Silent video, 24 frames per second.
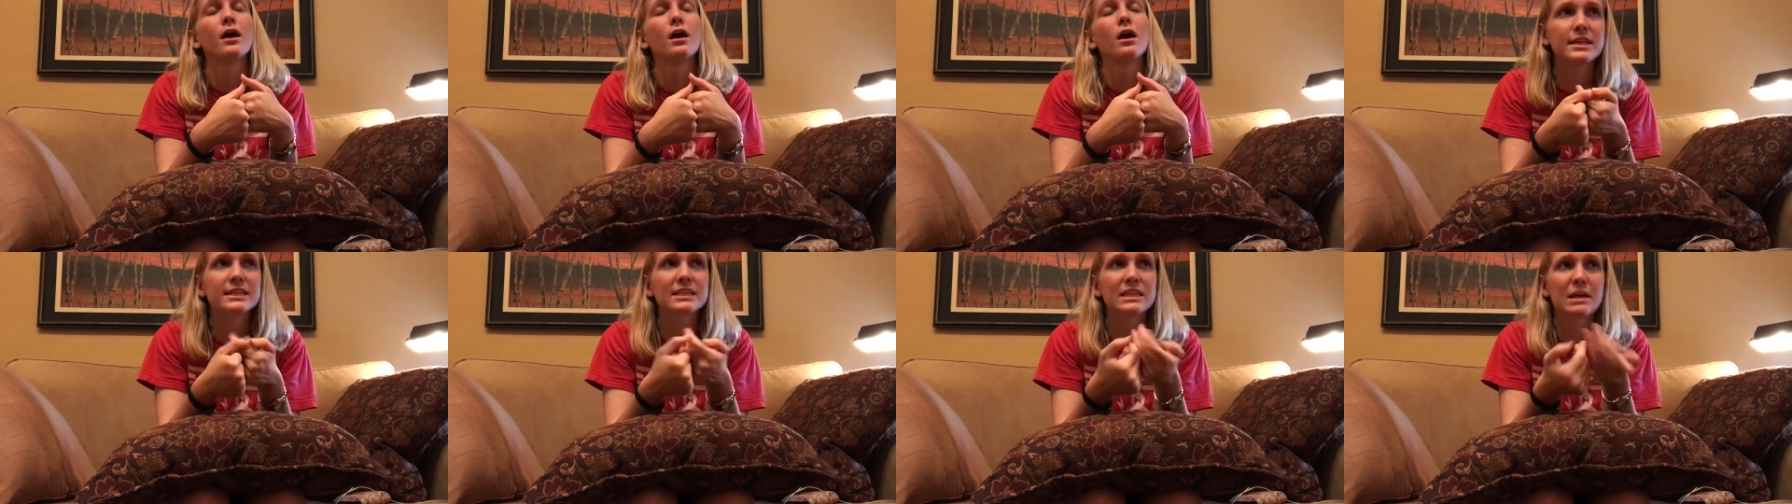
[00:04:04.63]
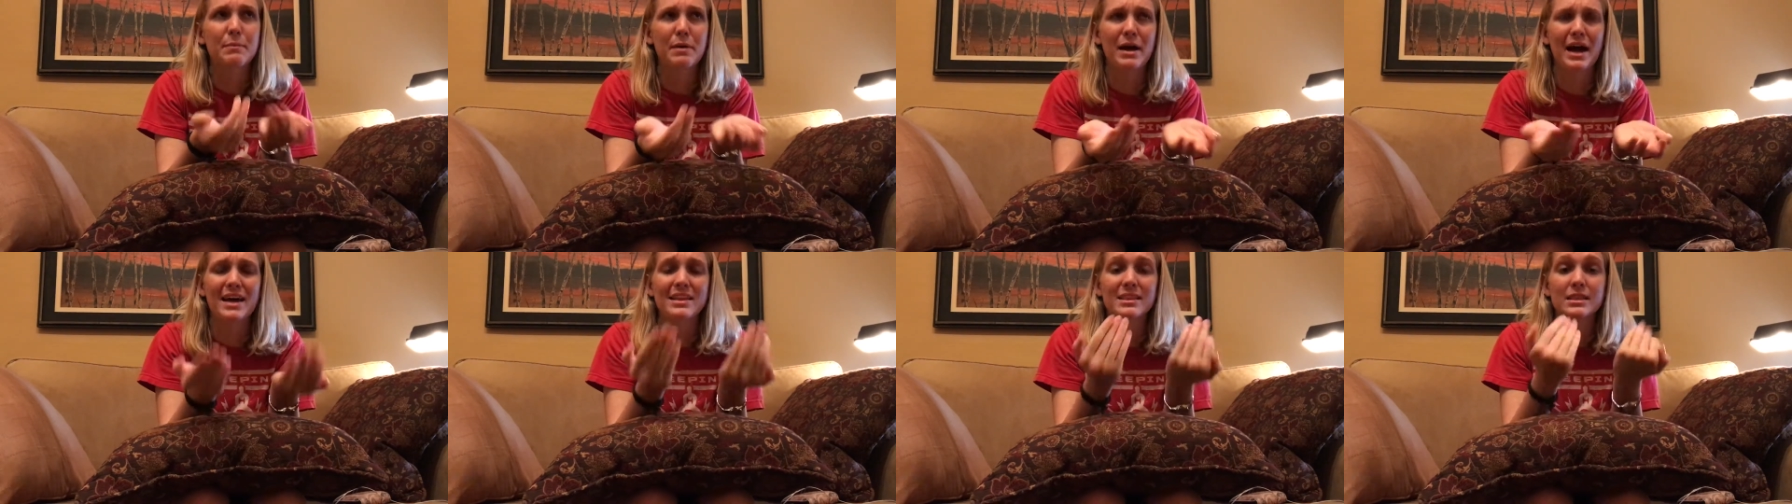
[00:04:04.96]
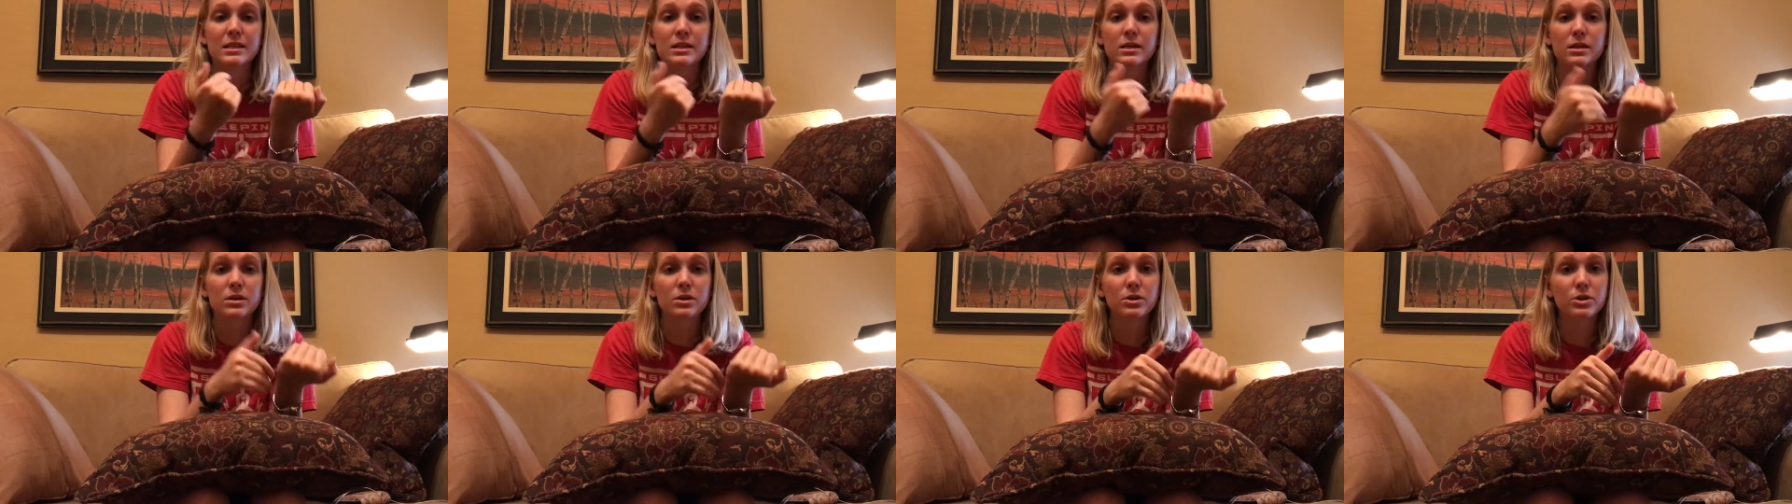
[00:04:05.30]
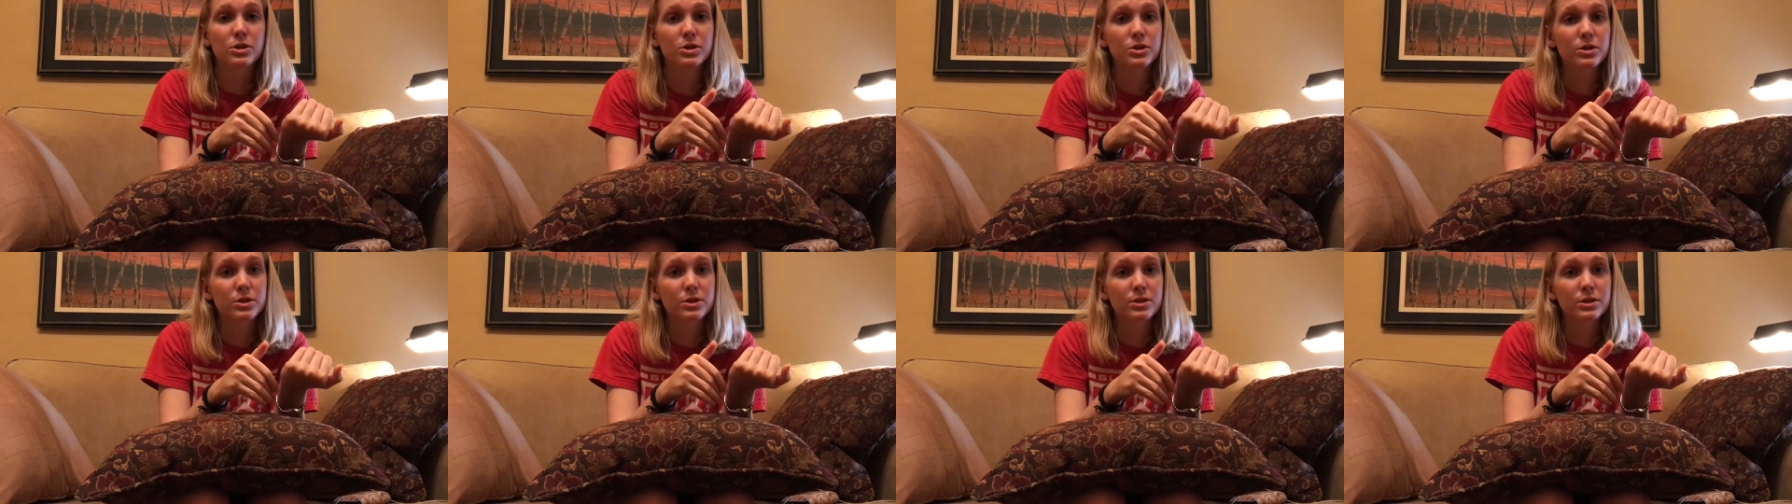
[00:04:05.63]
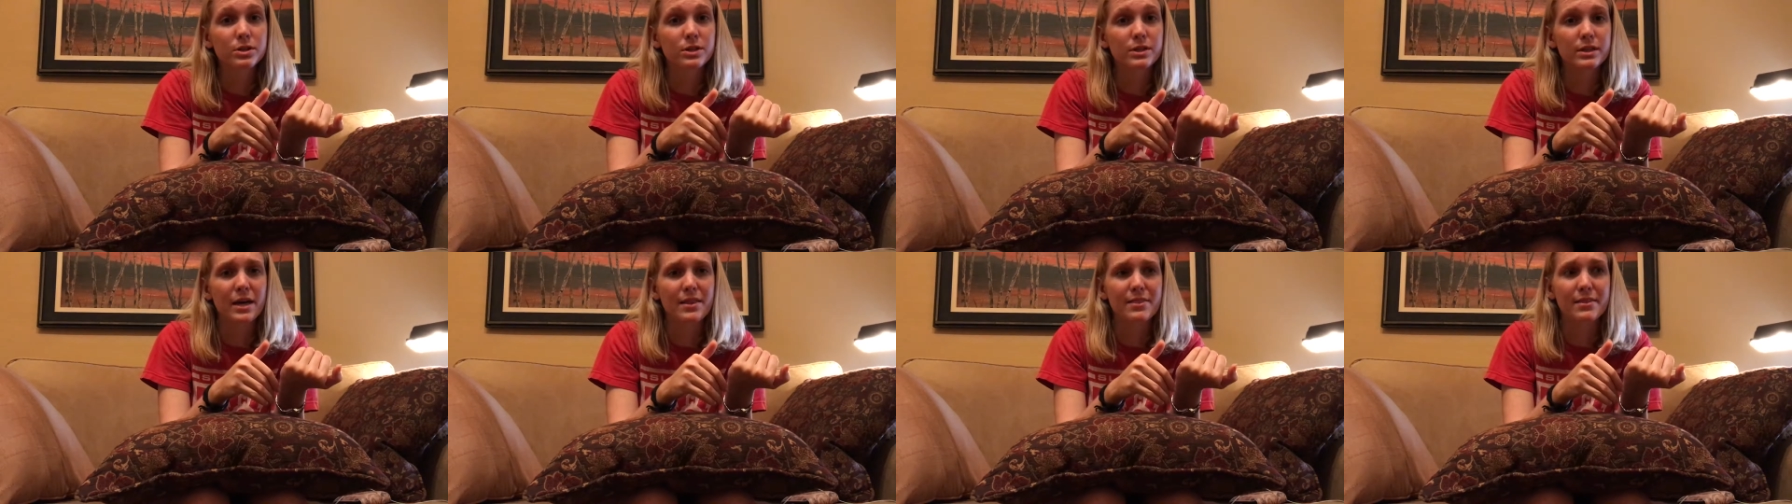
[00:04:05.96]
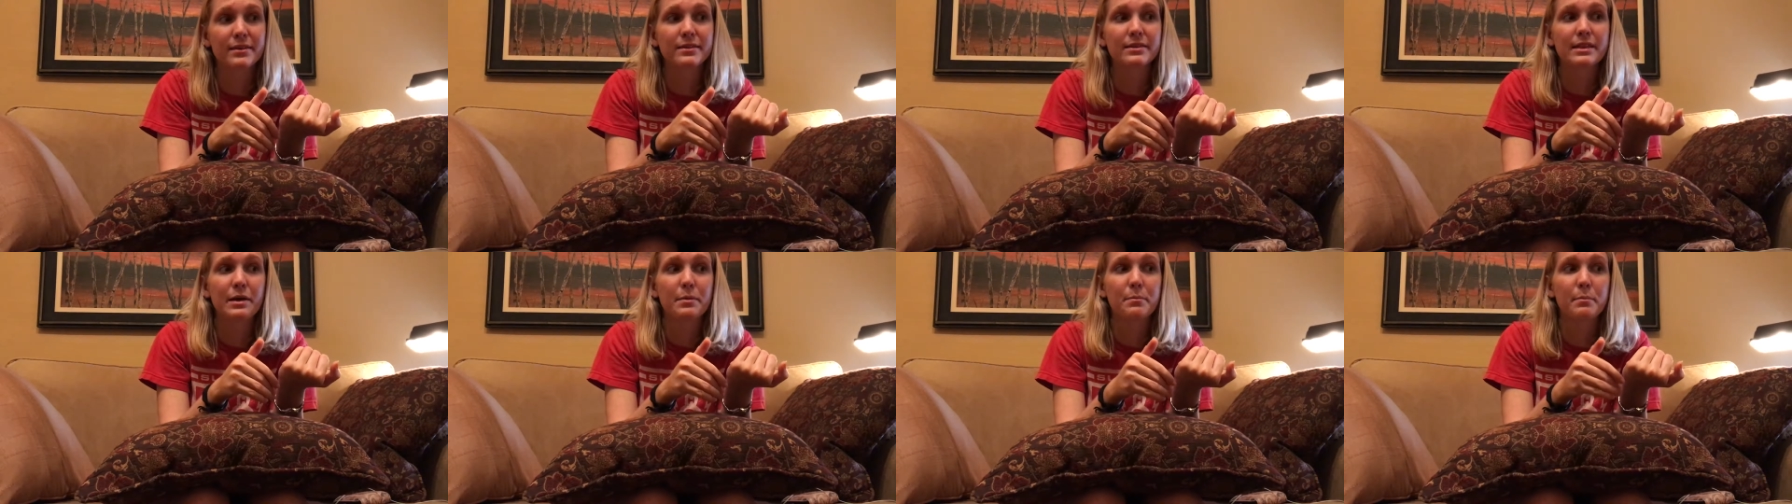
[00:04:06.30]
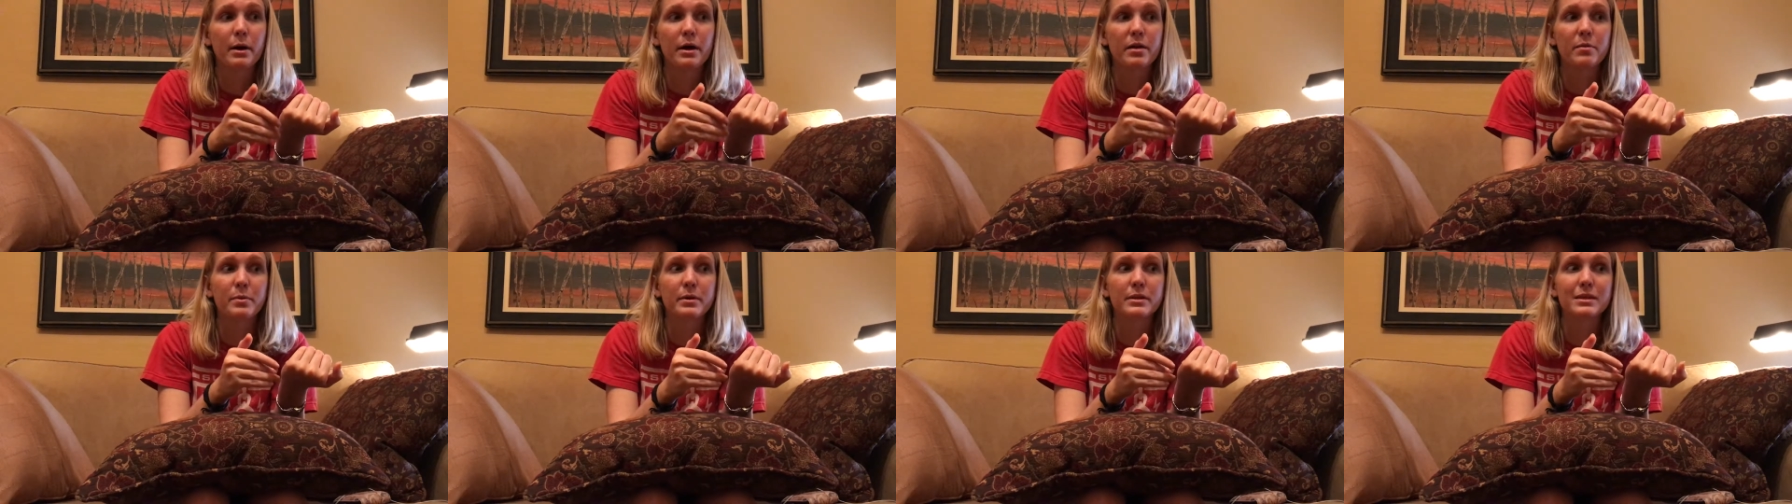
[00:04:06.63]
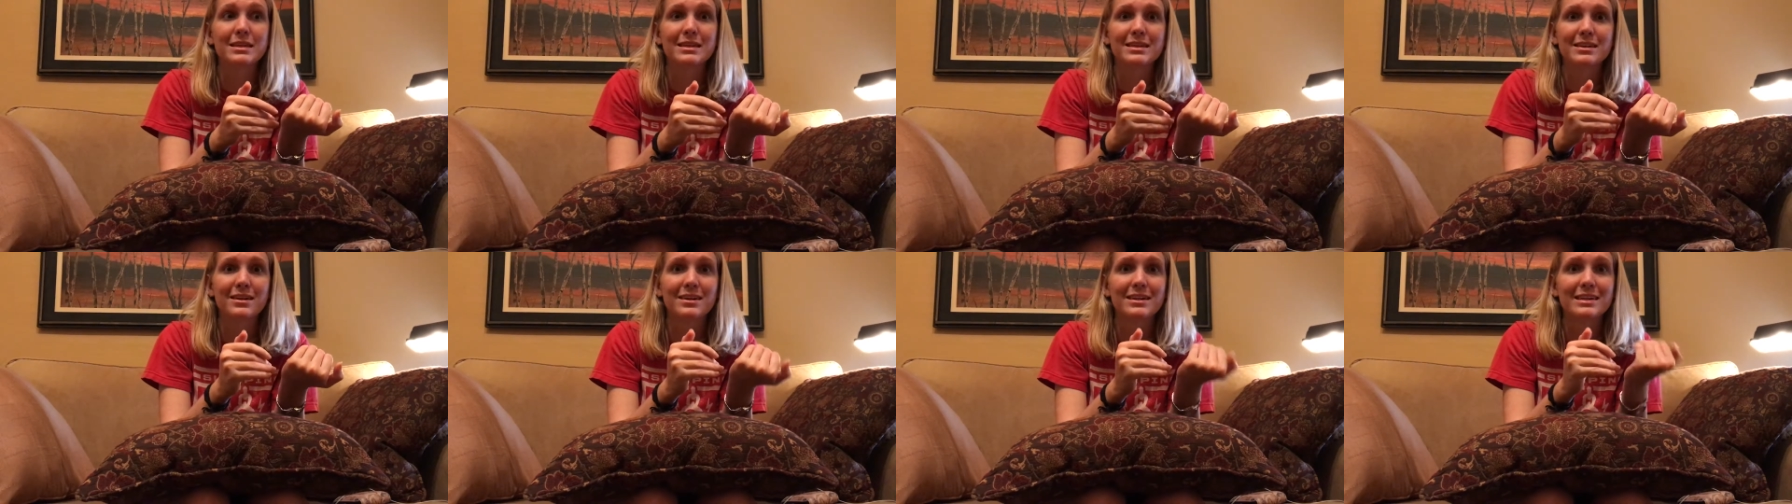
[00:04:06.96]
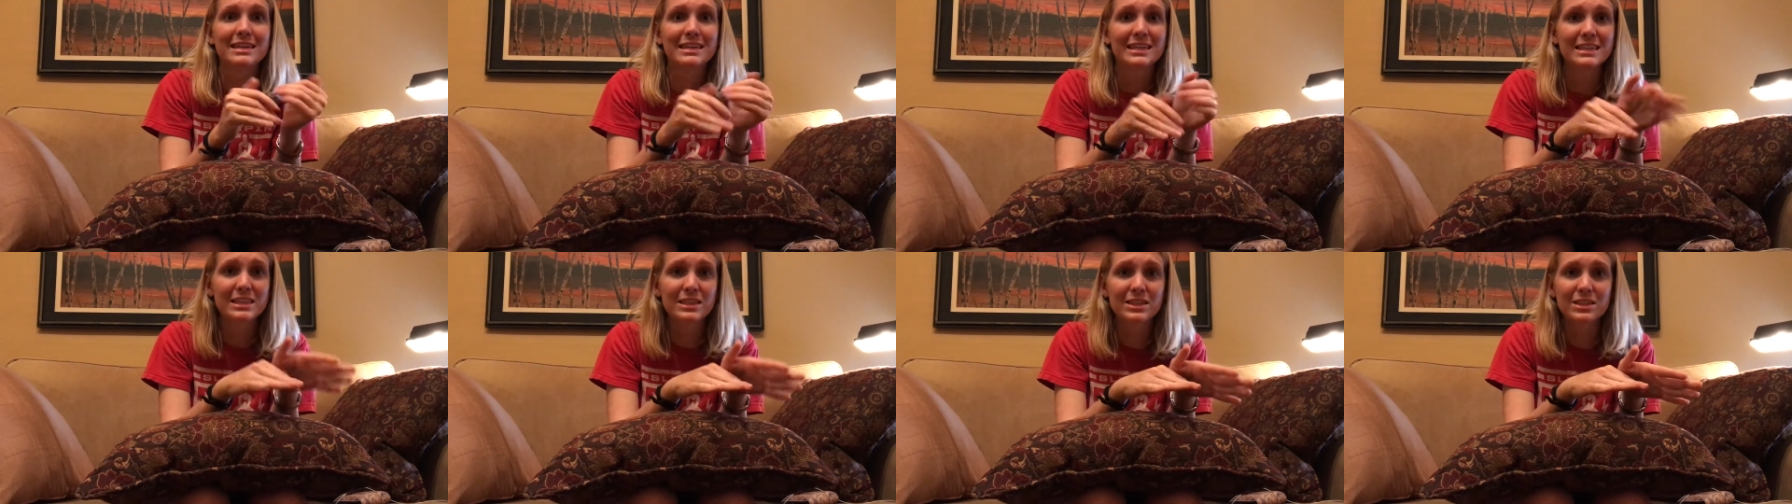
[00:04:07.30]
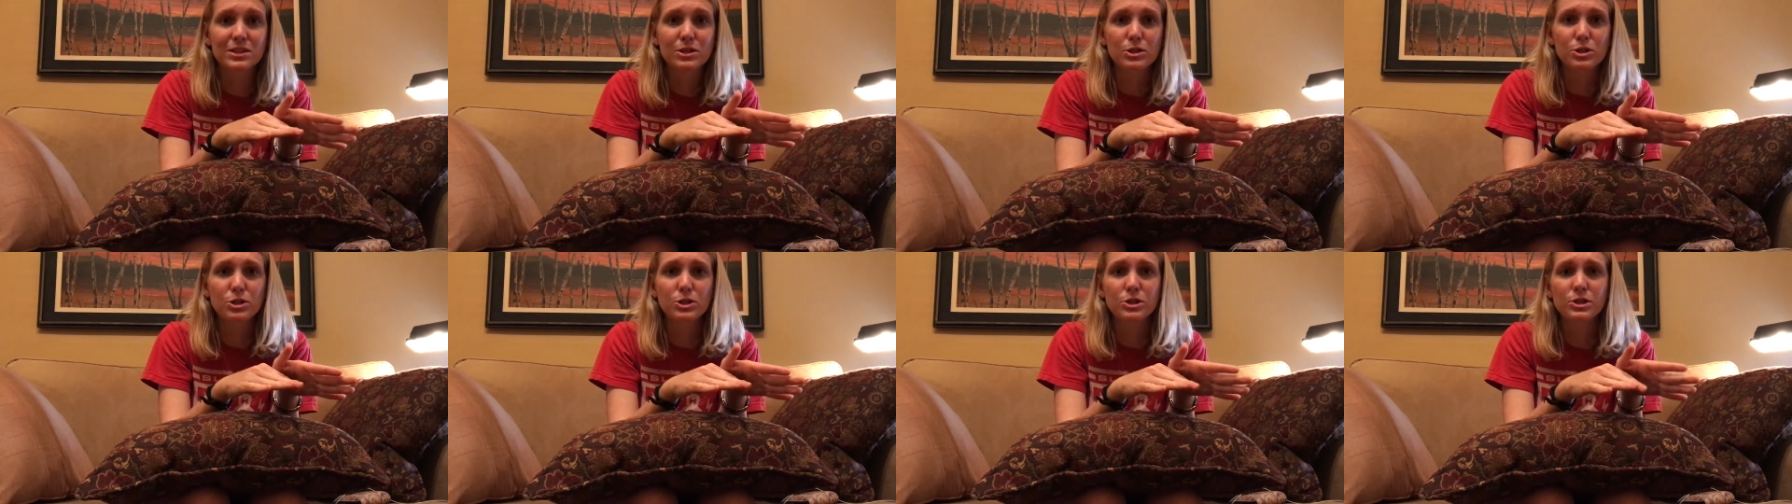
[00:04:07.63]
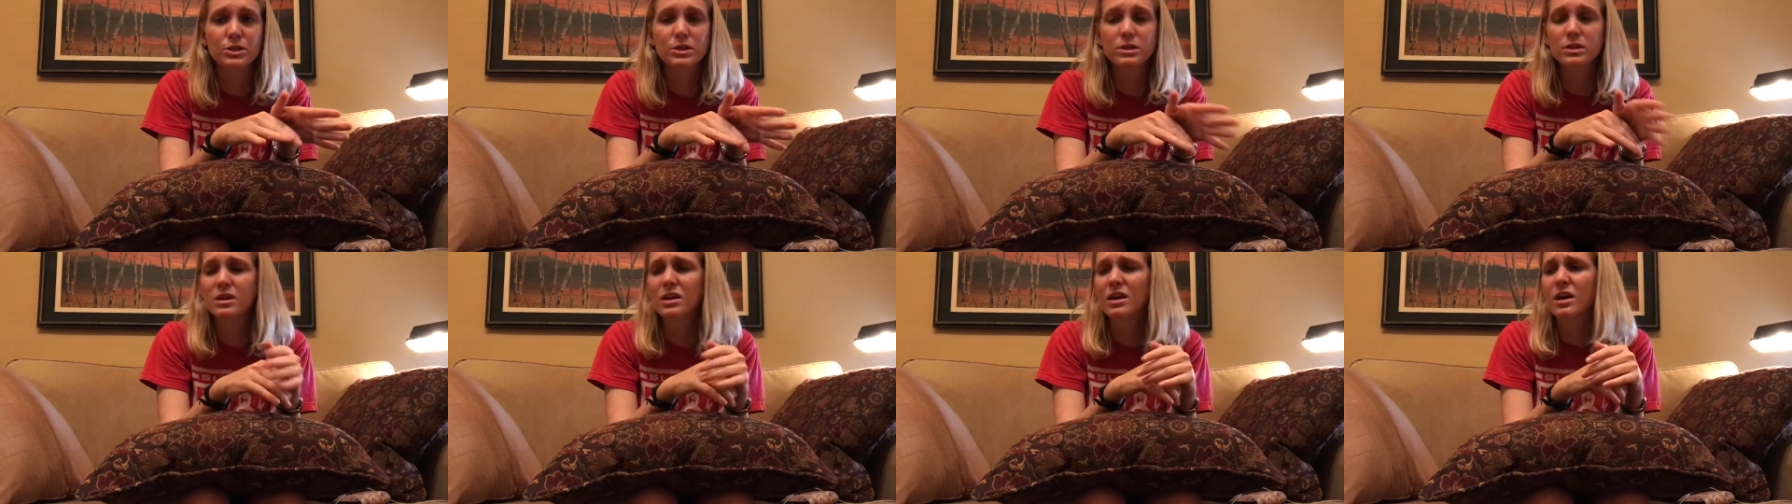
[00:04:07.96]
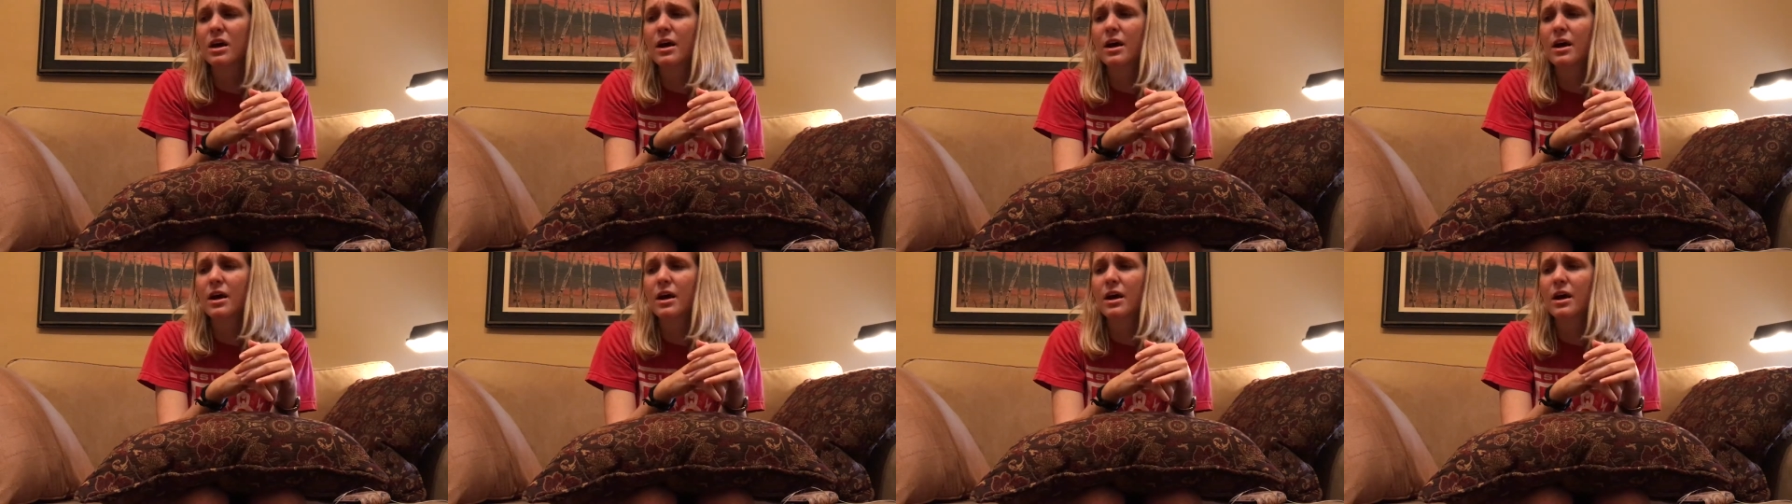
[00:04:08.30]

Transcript: This time I had the younger girls. I think they might have been the youngest girls.